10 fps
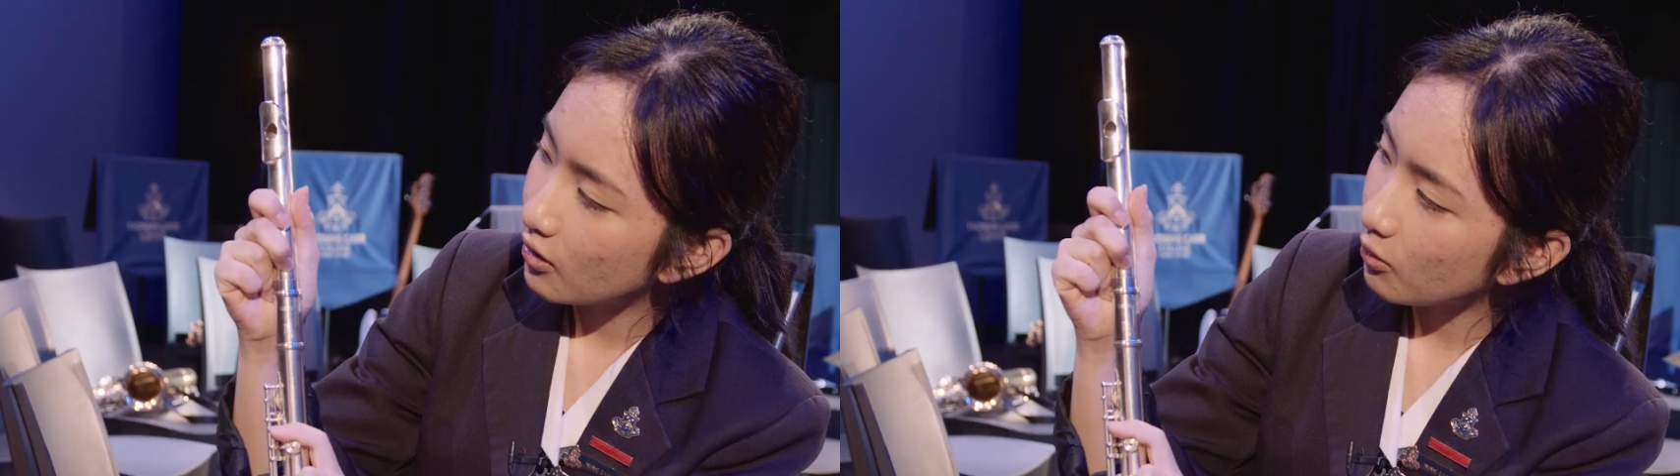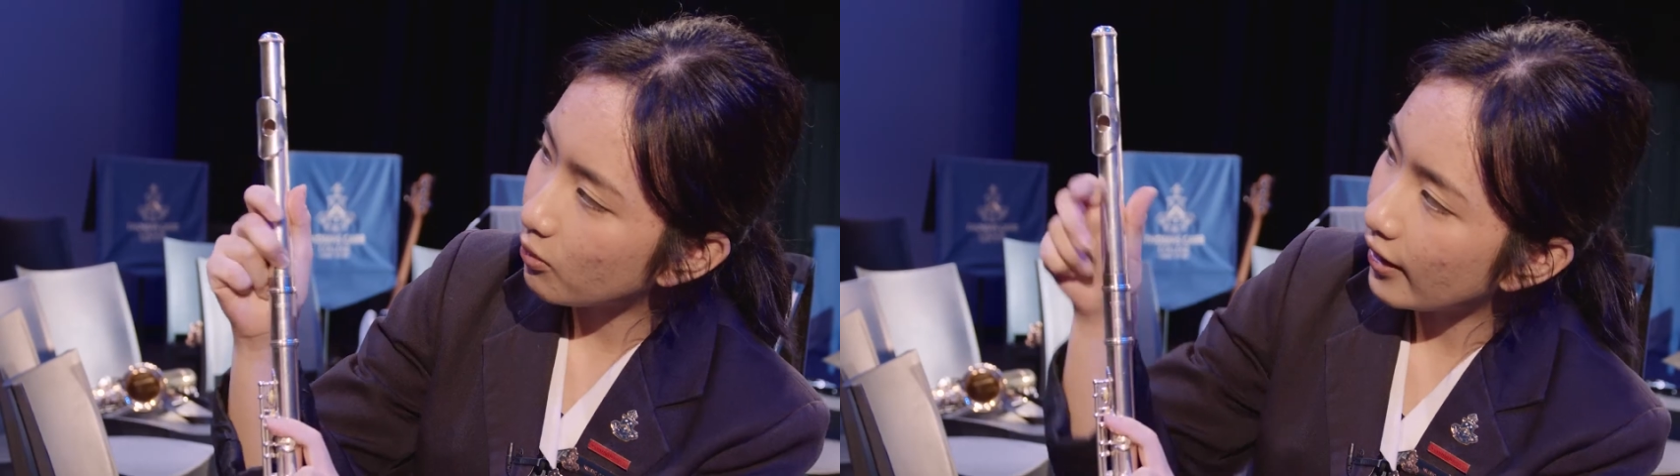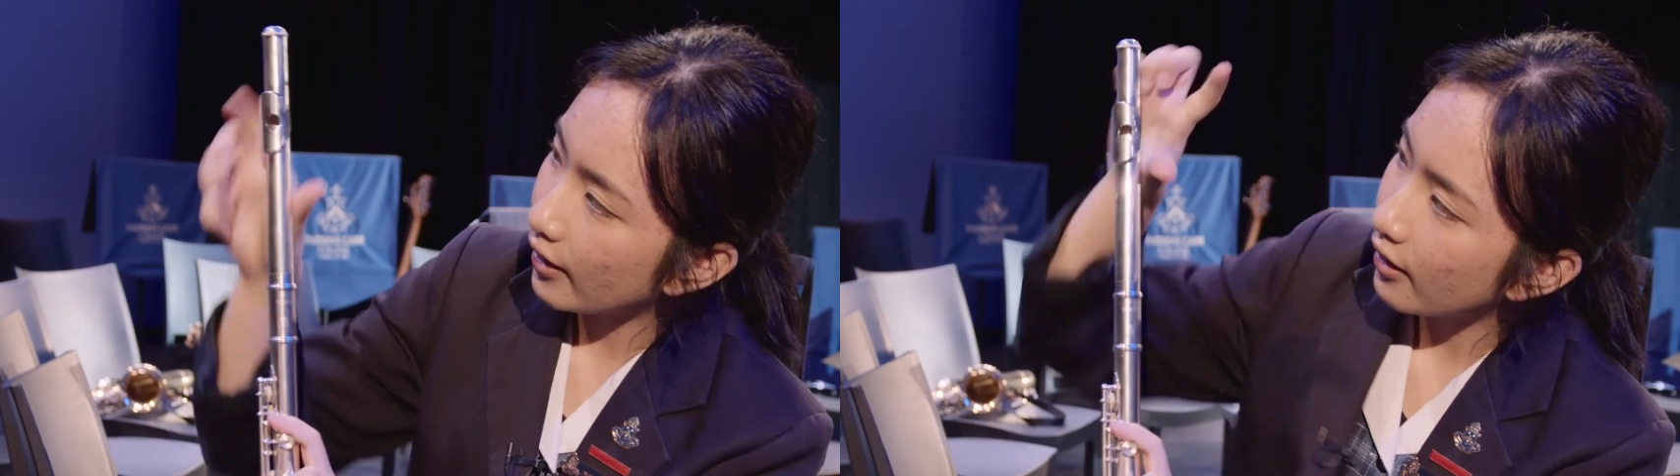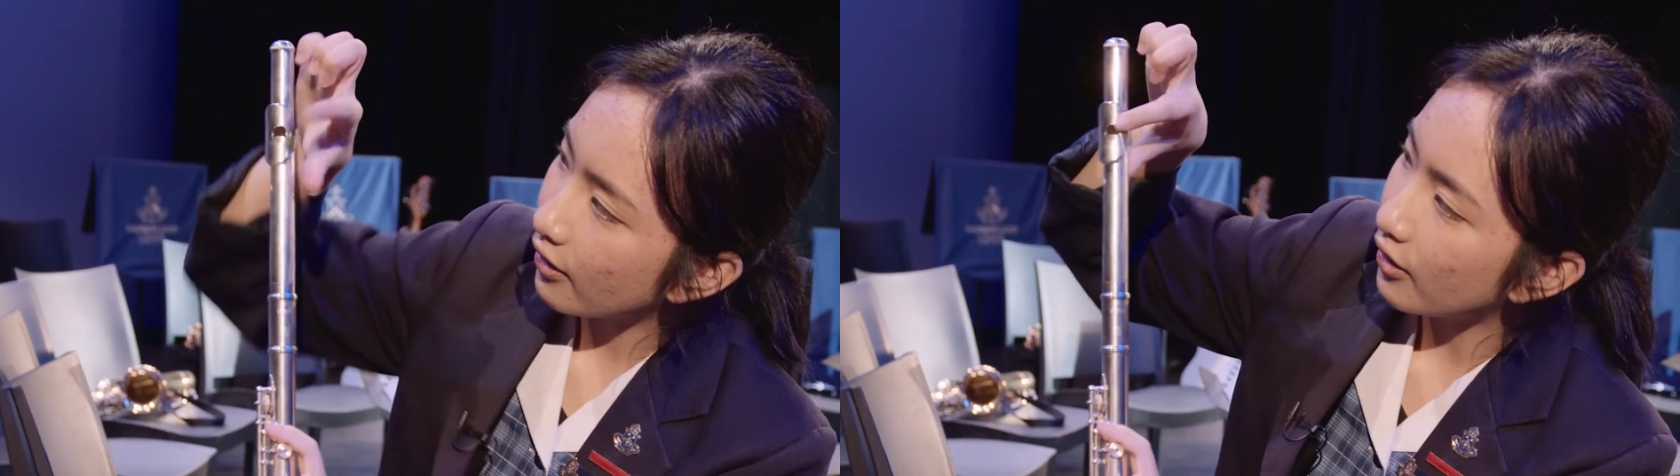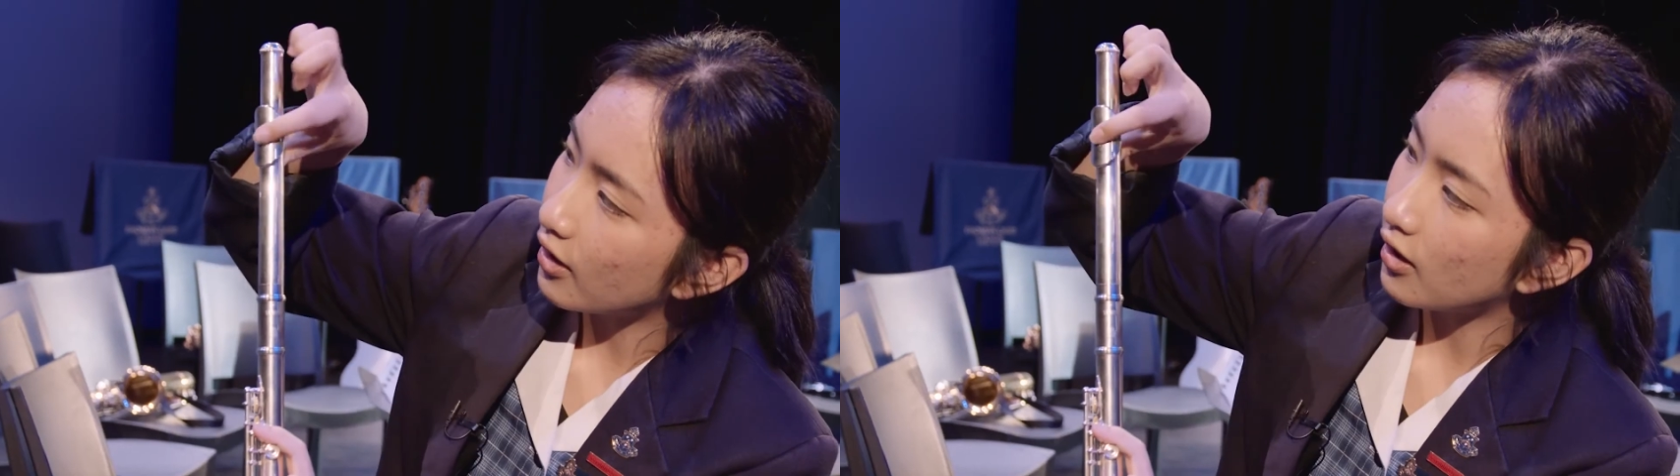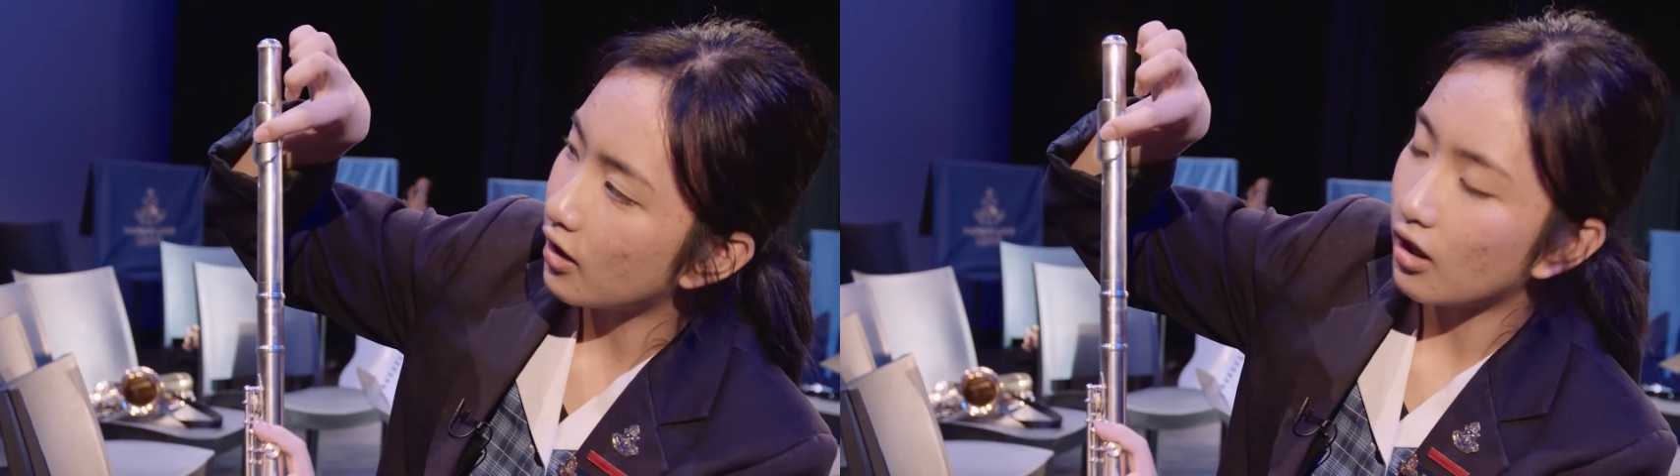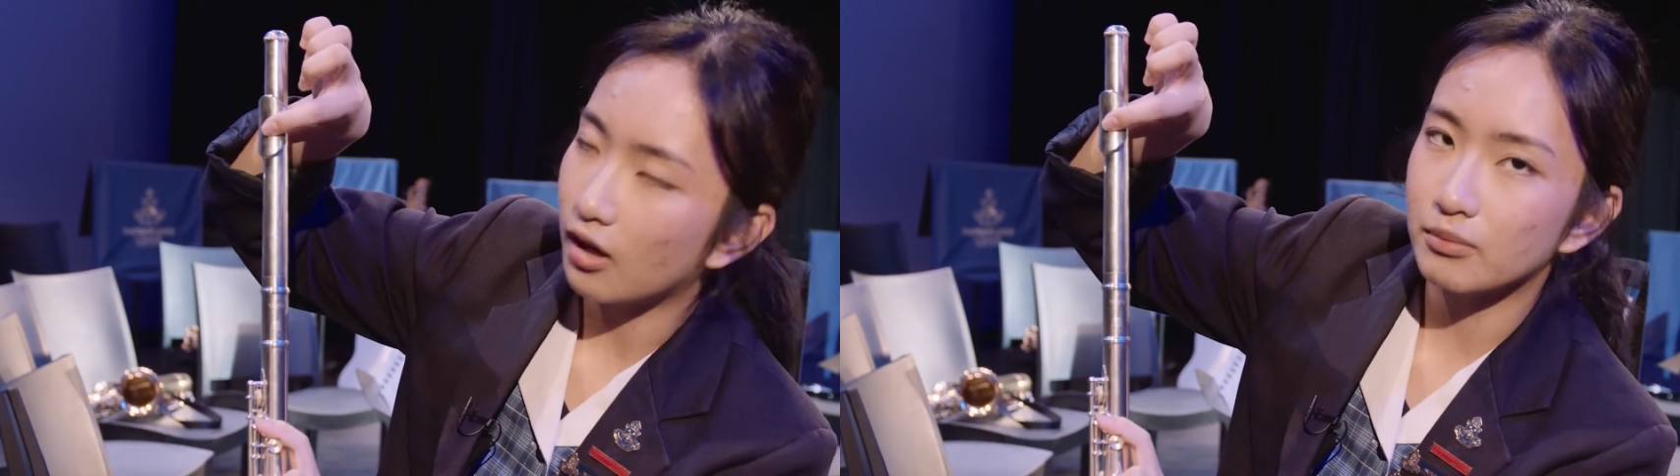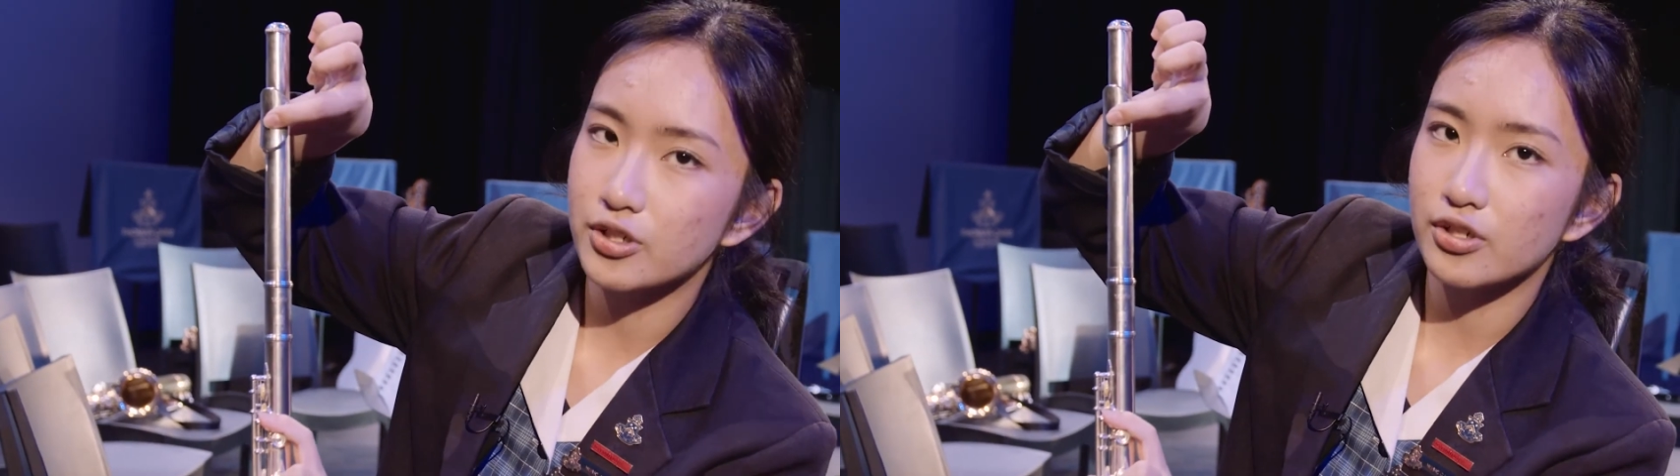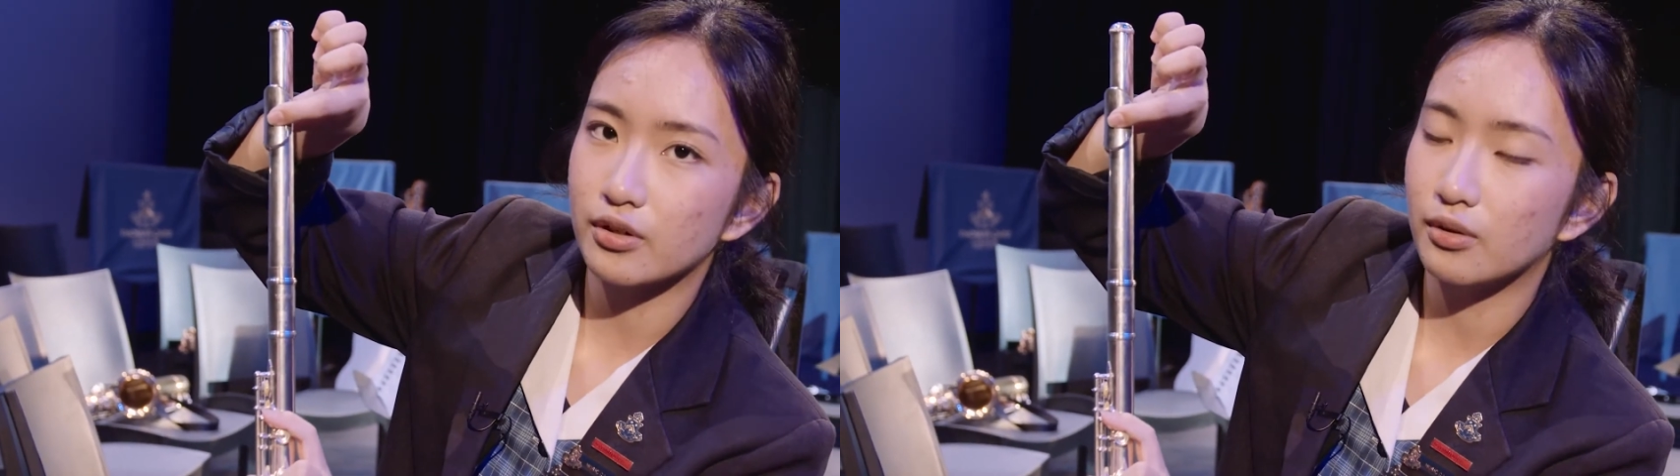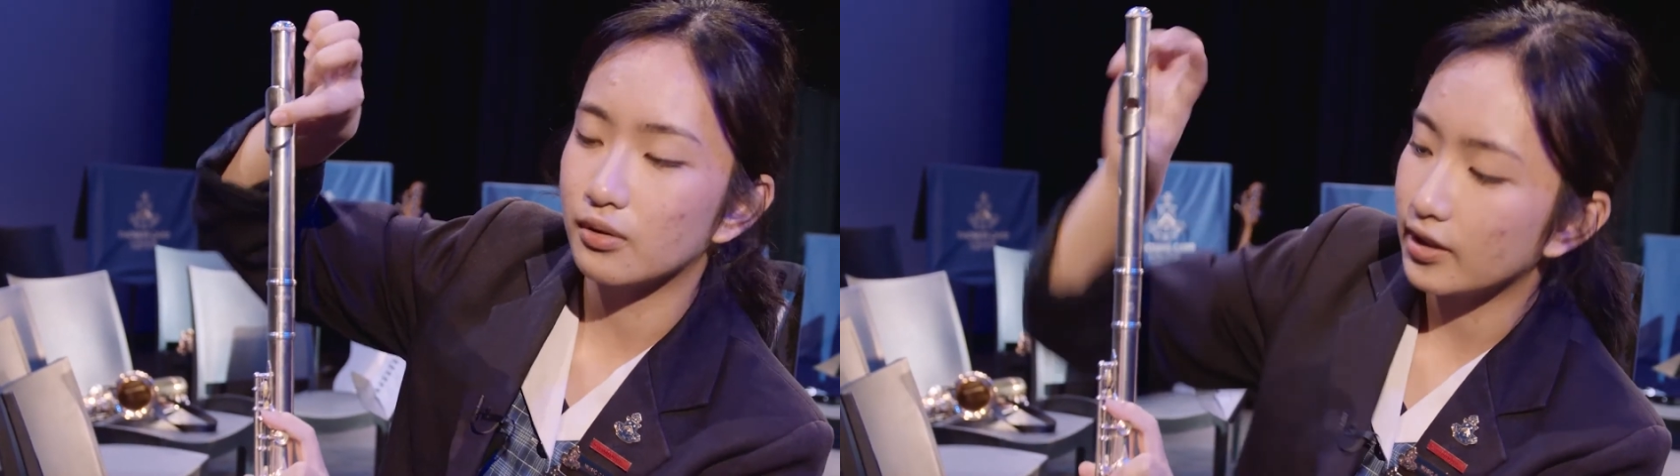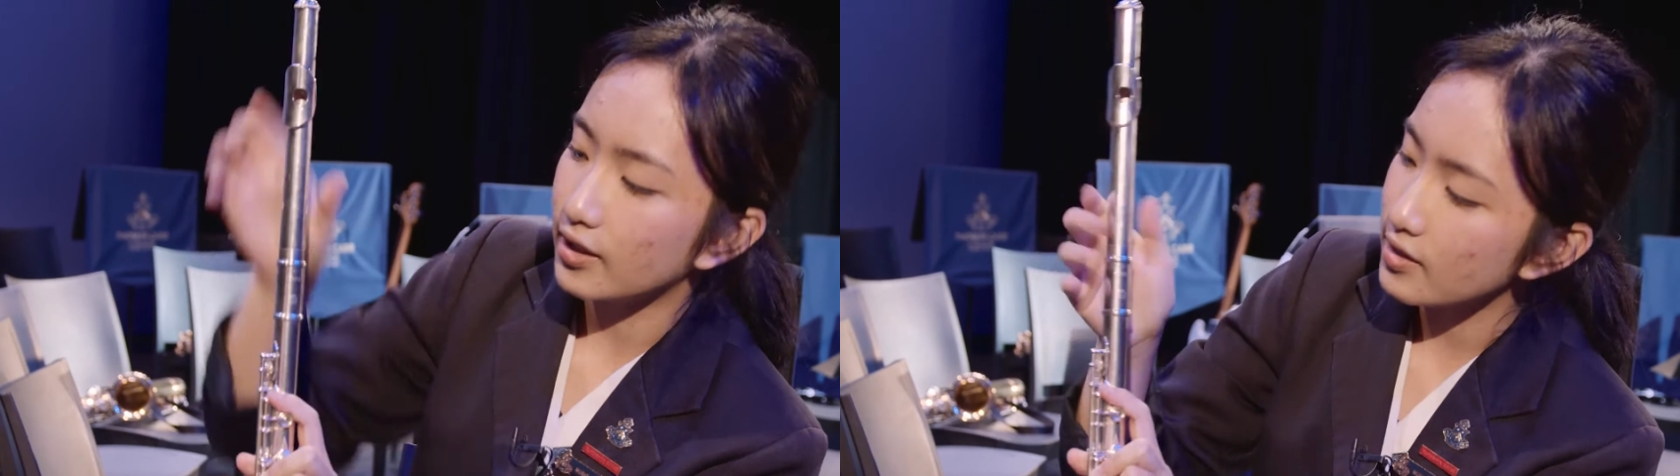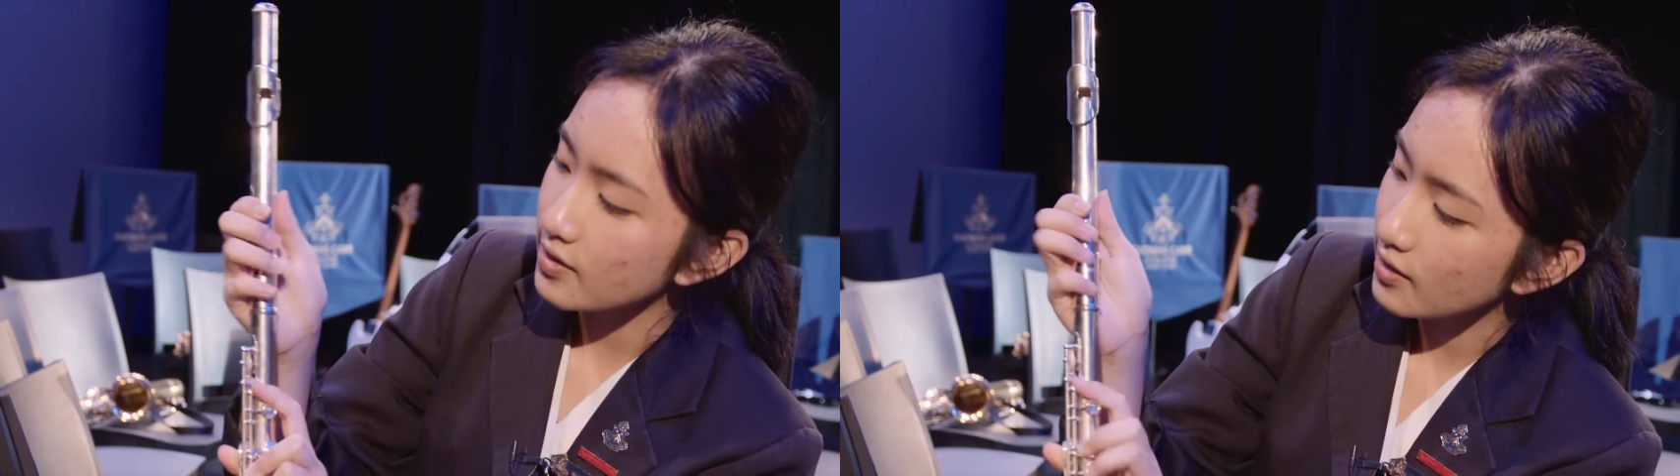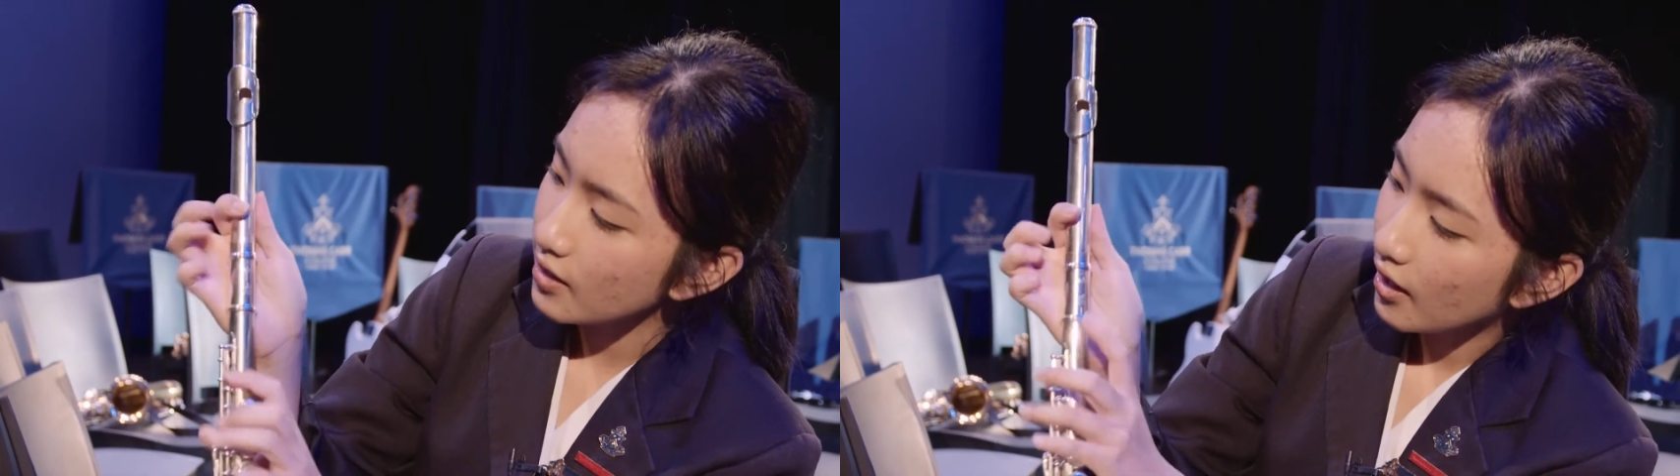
where the embouchure hole is